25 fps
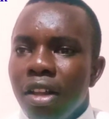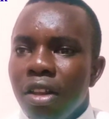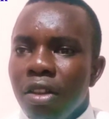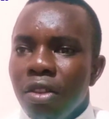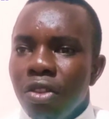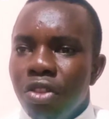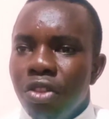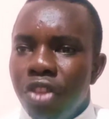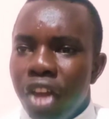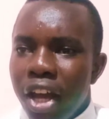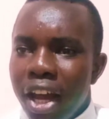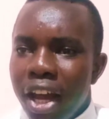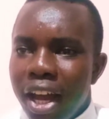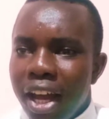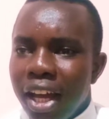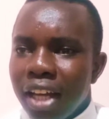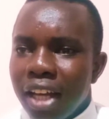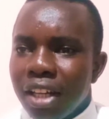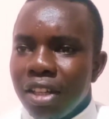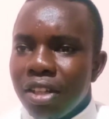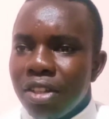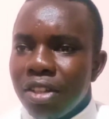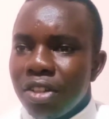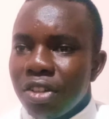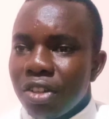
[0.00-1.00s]

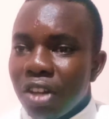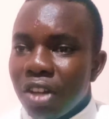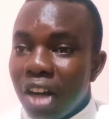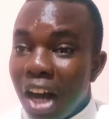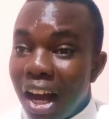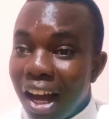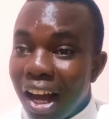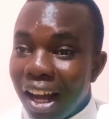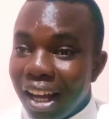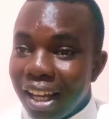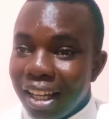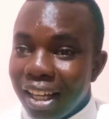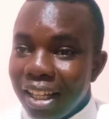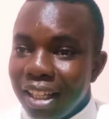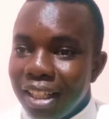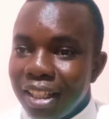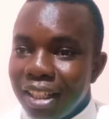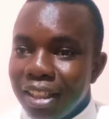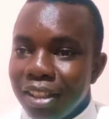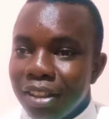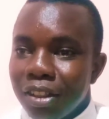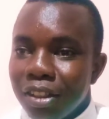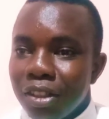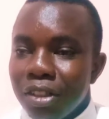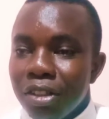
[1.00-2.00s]
The sky
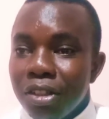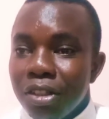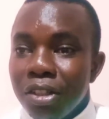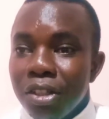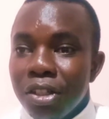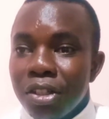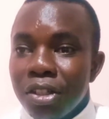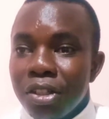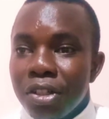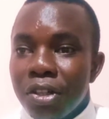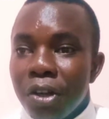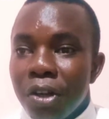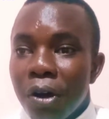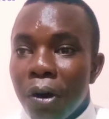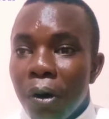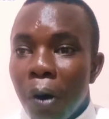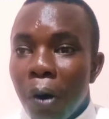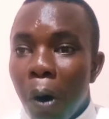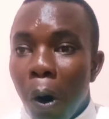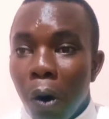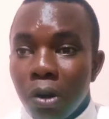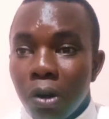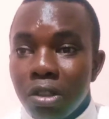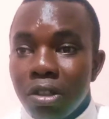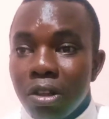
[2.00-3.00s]
is
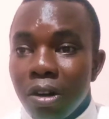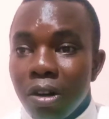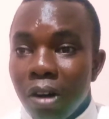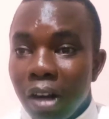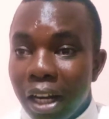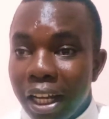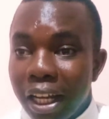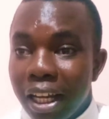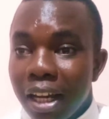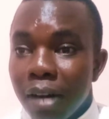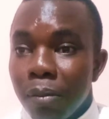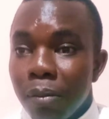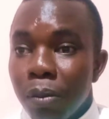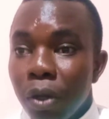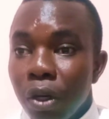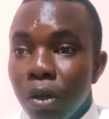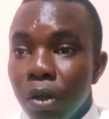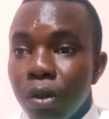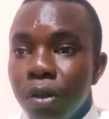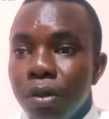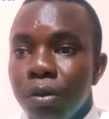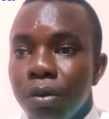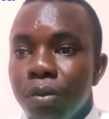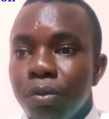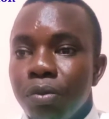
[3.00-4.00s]
hot clear
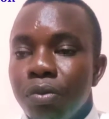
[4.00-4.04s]
blue